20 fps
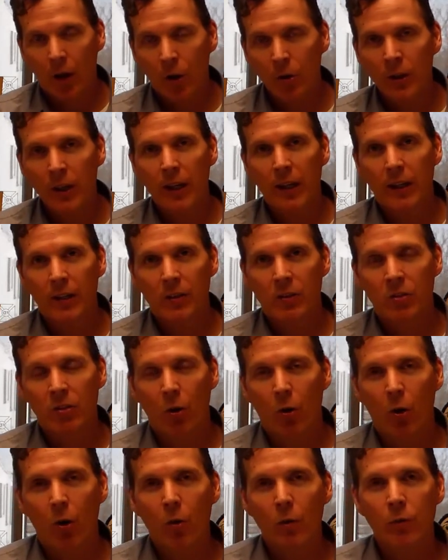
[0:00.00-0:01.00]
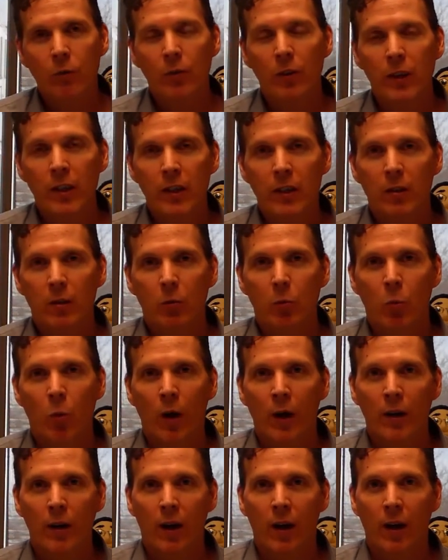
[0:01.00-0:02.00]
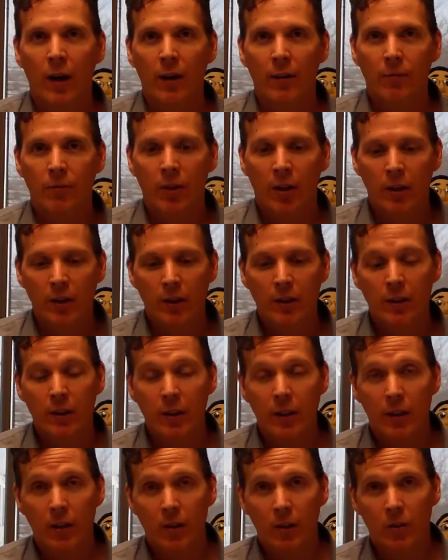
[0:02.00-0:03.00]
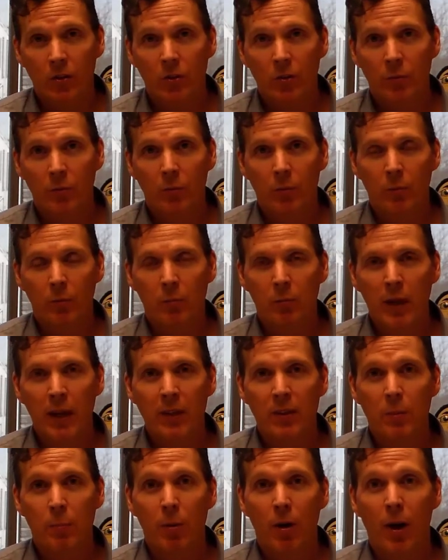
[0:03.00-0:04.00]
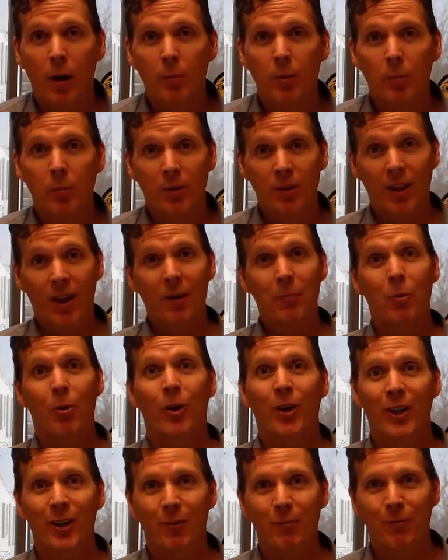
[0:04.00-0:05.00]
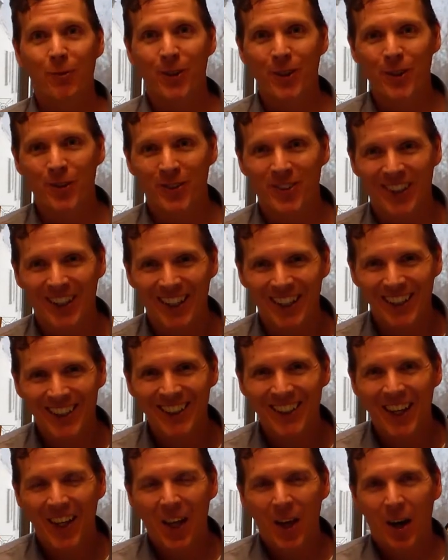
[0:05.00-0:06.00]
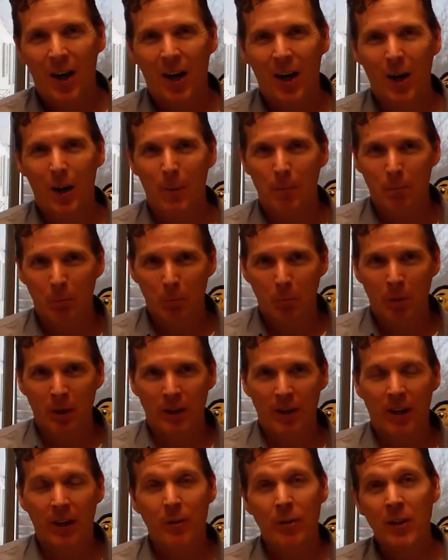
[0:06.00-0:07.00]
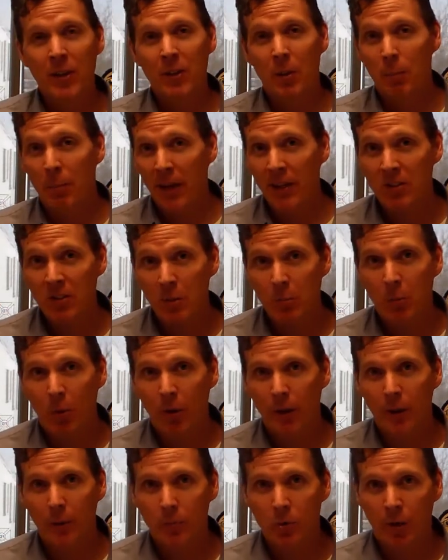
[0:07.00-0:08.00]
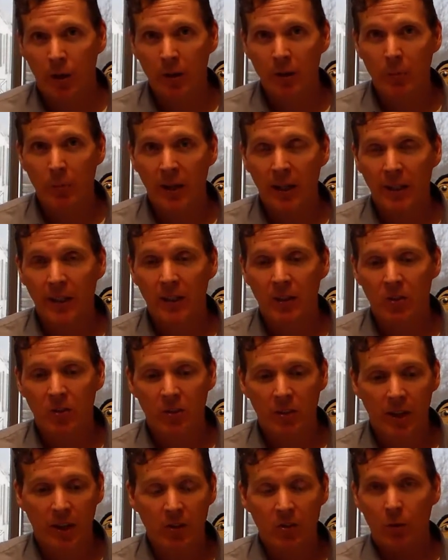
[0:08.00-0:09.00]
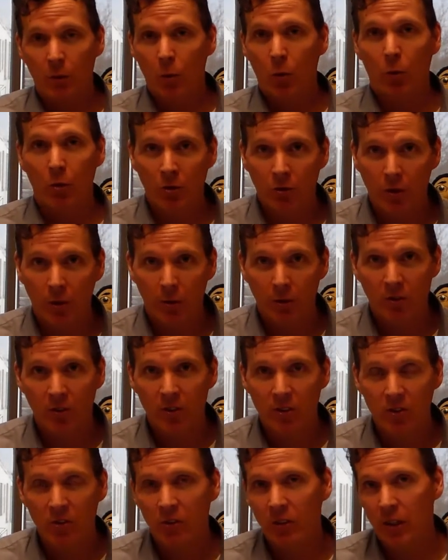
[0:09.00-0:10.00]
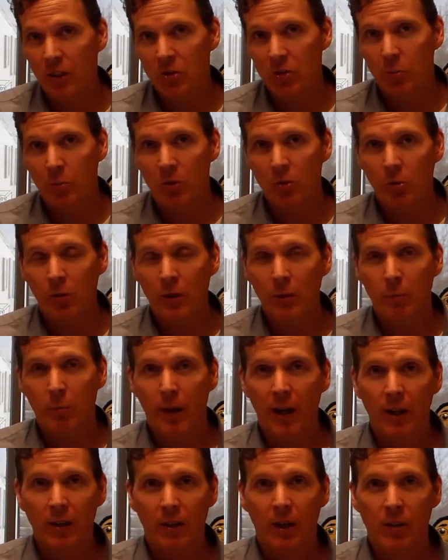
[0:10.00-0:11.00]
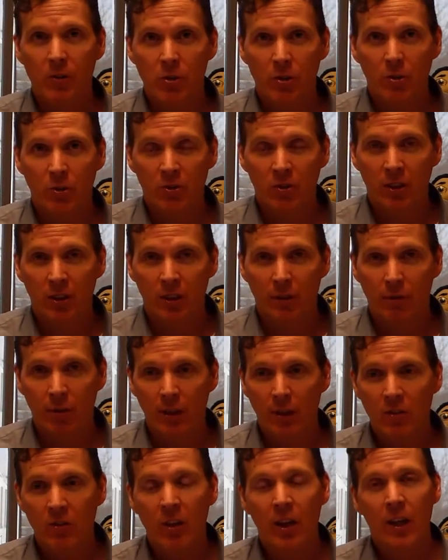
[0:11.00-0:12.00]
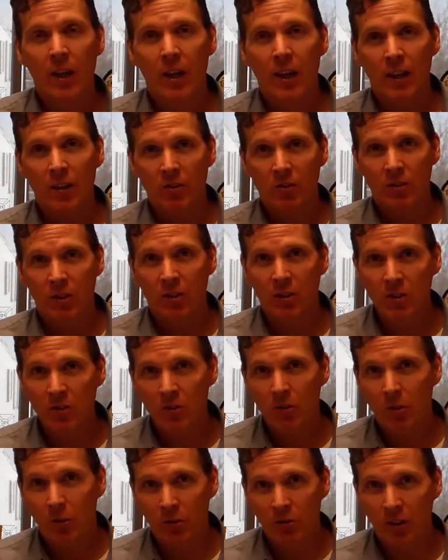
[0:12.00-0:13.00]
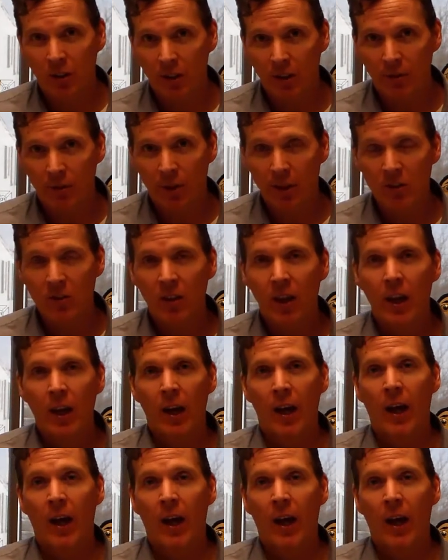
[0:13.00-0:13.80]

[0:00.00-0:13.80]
Okay, so hopefully what I've done is made the problem a lot more confusing. Um, but I think the basic point I'm trying to make is yes, of course, there is a distinction between biological significance and statistical significance.